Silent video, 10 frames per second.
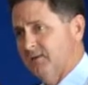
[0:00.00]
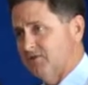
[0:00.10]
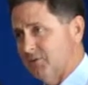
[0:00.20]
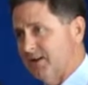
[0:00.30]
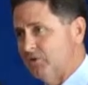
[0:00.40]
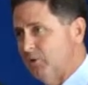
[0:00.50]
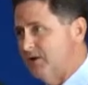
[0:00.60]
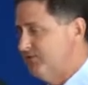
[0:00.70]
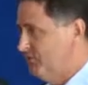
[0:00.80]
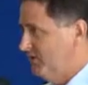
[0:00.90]
So I had to
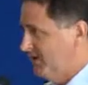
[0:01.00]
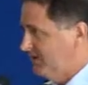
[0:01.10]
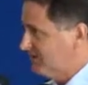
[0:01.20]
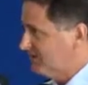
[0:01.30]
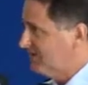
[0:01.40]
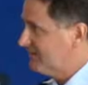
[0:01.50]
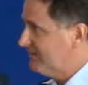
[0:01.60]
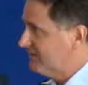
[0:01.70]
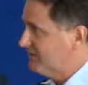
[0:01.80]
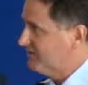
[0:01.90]
wait a few days and get
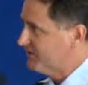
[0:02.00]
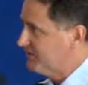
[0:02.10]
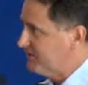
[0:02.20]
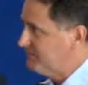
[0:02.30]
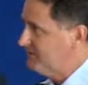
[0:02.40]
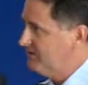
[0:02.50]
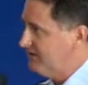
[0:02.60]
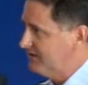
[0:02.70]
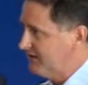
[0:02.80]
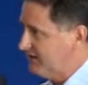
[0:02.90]
that cleared up
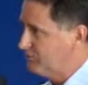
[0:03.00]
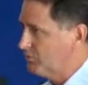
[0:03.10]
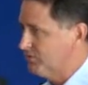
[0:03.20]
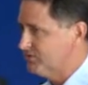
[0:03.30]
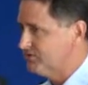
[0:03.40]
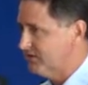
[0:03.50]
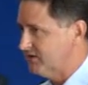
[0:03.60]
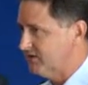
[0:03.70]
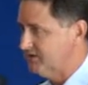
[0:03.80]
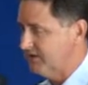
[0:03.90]
at the headquarters
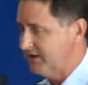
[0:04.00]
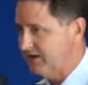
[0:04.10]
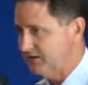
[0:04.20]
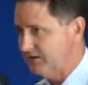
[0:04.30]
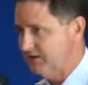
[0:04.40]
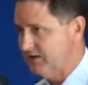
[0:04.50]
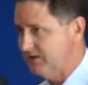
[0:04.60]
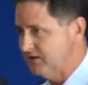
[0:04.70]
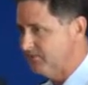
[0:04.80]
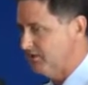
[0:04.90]
there at Al
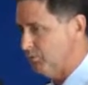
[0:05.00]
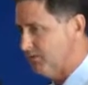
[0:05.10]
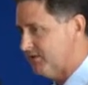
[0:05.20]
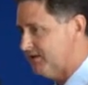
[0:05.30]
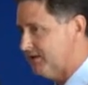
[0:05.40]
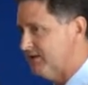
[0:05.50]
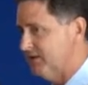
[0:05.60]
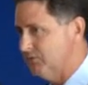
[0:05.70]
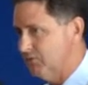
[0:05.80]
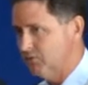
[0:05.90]
Udeid, and what they
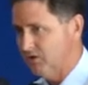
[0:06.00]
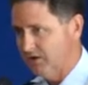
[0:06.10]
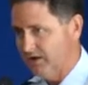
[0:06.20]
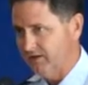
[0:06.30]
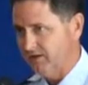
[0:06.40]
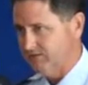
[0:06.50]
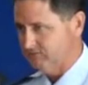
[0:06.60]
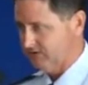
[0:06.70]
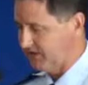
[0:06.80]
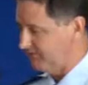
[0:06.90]
did, they wrote a letter.
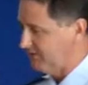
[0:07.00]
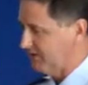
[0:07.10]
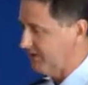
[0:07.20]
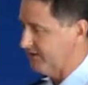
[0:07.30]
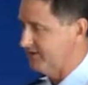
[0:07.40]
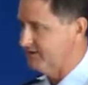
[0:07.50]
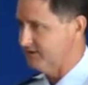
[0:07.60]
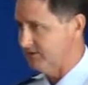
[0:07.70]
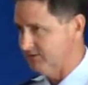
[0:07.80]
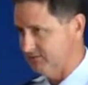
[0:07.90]
They gave me a letter and
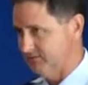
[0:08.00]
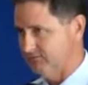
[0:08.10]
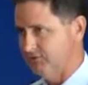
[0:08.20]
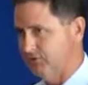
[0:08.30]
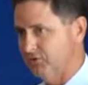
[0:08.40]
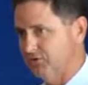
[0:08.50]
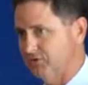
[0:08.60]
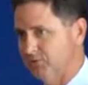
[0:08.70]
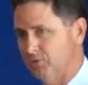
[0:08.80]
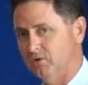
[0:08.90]
said, you're going to
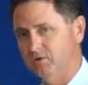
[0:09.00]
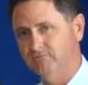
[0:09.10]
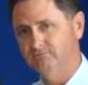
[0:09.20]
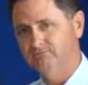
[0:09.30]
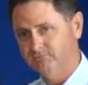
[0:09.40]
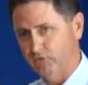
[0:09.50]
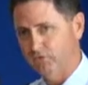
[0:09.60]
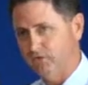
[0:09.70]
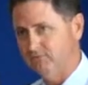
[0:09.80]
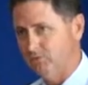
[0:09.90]
deploy
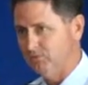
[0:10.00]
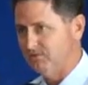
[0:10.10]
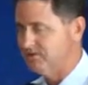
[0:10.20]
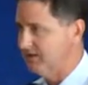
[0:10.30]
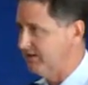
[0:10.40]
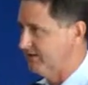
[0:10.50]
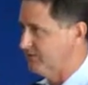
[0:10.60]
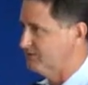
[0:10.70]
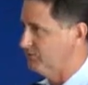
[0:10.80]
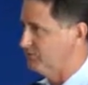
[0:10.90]
forward on this
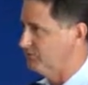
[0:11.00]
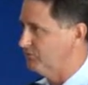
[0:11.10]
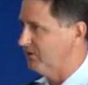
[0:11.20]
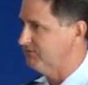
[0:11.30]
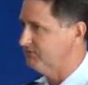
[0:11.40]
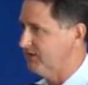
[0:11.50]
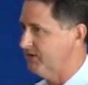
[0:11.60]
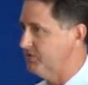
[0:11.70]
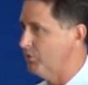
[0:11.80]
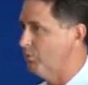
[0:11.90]
letter, so you have to
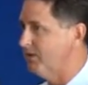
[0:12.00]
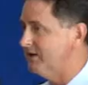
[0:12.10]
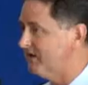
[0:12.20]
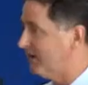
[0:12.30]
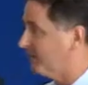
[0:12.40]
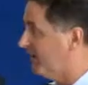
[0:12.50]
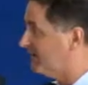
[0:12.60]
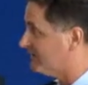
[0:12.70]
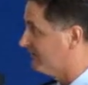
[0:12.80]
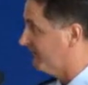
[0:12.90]
find your own way in
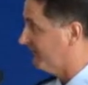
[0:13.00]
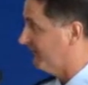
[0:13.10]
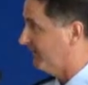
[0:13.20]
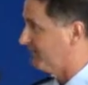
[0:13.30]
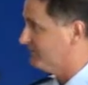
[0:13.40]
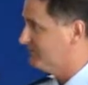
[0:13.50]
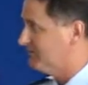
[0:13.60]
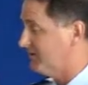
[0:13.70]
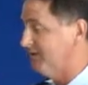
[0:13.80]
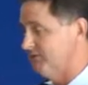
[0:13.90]
Afghanistan now.
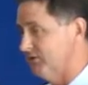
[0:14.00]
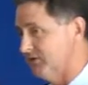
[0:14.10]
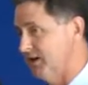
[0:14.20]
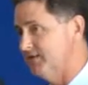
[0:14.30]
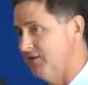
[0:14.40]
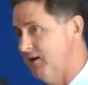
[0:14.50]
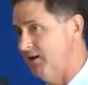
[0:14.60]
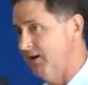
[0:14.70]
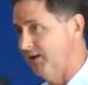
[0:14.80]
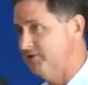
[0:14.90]
It felt kind of
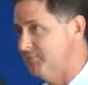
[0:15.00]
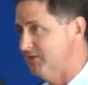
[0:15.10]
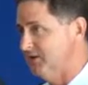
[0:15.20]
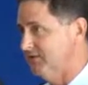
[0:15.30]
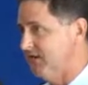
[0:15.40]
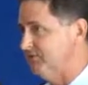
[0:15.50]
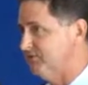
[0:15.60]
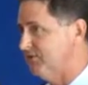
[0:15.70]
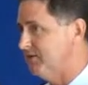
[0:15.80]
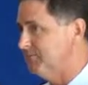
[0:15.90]
odd to me,
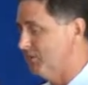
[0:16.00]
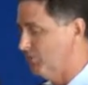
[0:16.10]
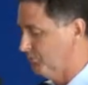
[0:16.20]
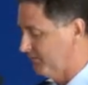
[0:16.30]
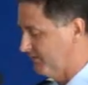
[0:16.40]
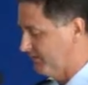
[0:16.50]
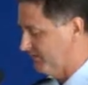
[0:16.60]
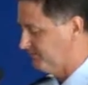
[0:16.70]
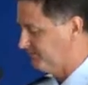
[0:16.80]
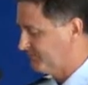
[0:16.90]
having to find my own way
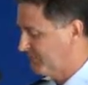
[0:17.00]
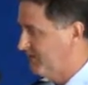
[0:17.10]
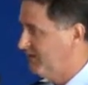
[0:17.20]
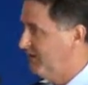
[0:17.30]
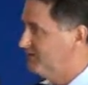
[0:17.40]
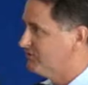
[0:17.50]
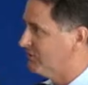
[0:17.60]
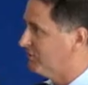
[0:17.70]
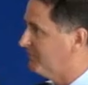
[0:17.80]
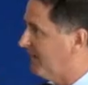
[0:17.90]
there.
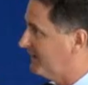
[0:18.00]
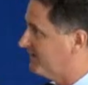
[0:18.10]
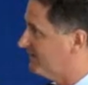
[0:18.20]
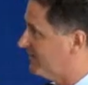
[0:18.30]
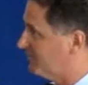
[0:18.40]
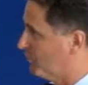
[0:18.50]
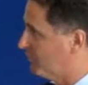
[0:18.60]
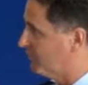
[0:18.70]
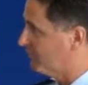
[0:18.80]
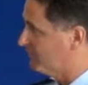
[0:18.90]
So I go back to the
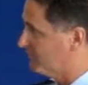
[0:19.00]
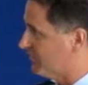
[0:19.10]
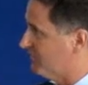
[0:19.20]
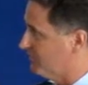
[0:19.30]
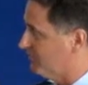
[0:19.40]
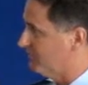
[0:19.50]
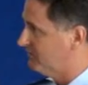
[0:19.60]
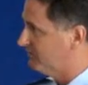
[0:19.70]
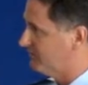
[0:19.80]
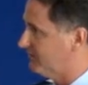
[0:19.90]
airport, to the terminal,
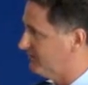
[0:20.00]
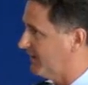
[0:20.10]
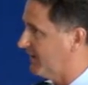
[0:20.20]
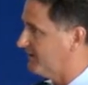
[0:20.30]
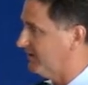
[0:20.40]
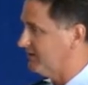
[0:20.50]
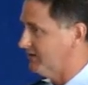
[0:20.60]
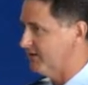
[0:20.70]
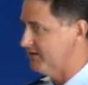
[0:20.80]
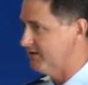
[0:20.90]
and hand my
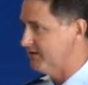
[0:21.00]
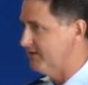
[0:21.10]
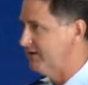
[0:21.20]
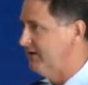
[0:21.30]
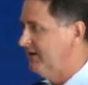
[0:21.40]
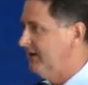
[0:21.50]
letter there,